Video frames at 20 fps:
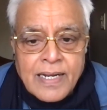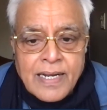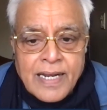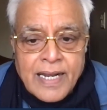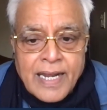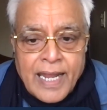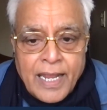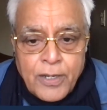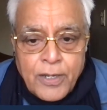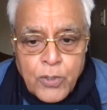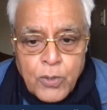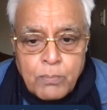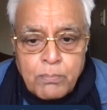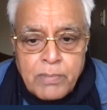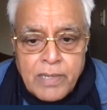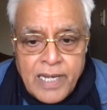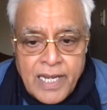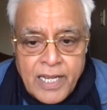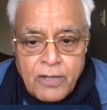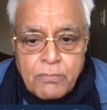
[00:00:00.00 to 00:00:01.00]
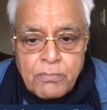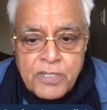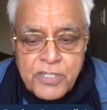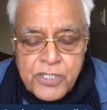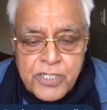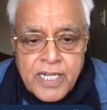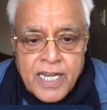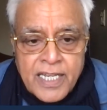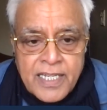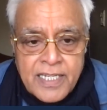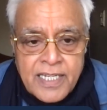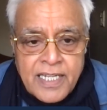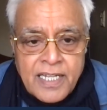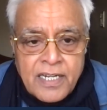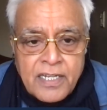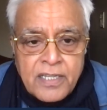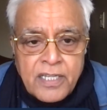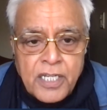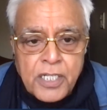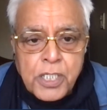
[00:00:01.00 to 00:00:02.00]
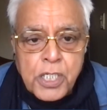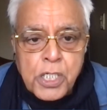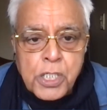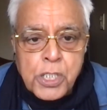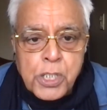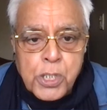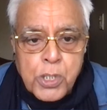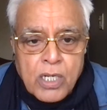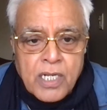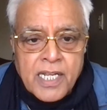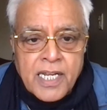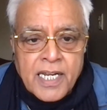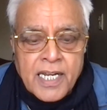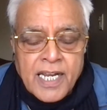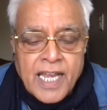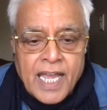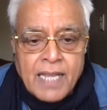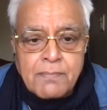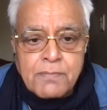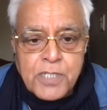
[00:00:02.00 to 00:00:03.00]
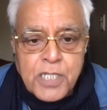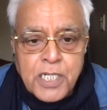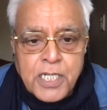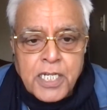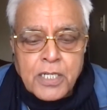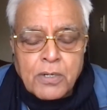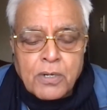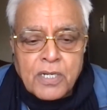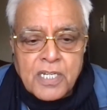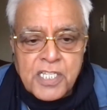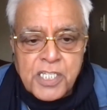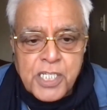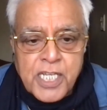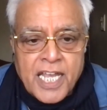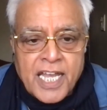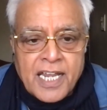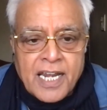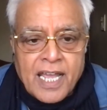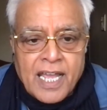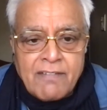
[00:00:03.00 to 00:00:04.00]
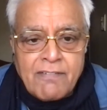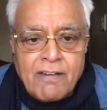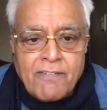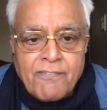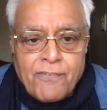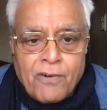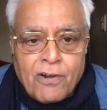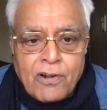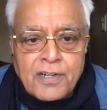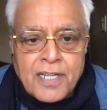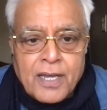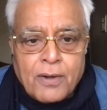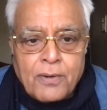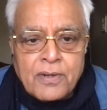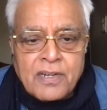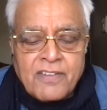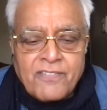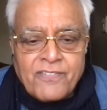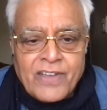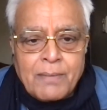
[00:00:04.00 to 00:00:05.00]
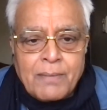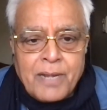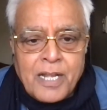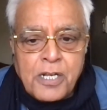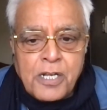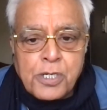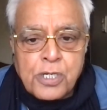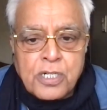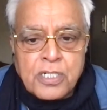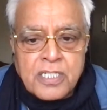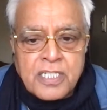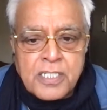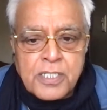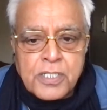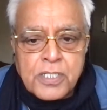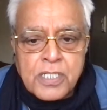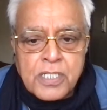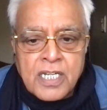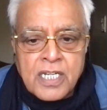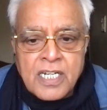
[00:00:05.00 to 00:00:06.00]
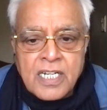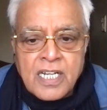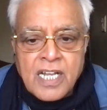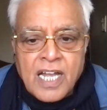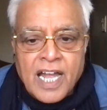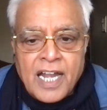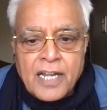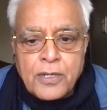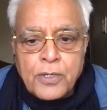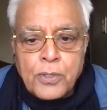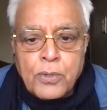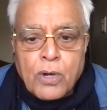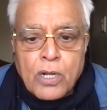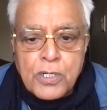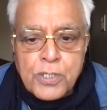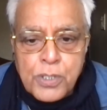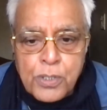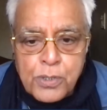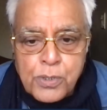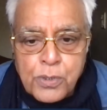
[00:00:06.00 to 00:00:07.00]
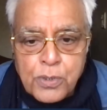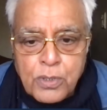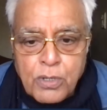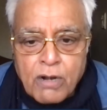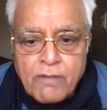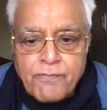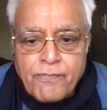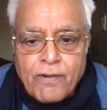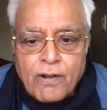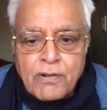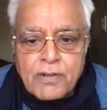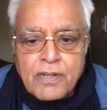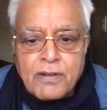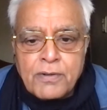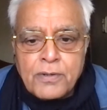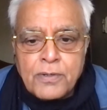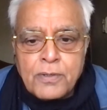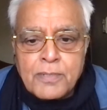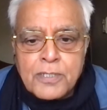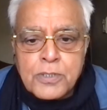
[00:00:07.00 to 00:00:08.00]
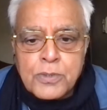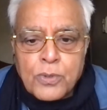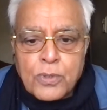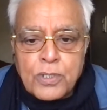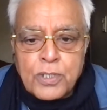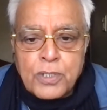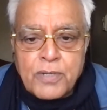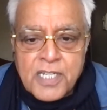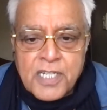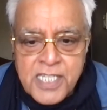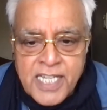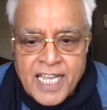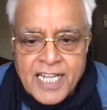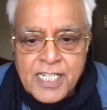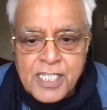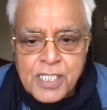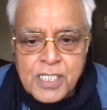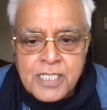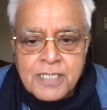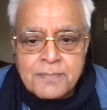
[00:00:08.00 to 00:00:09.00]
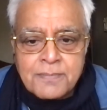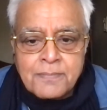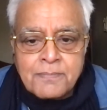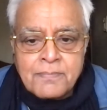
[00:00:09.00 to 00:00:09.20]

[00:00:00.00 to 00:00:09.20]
Can you believe, Mr. Iyer? This is shocking. I'm sitting on a chair. I will fall down if I mention this, and you also should not fall down. You must hold your chairs.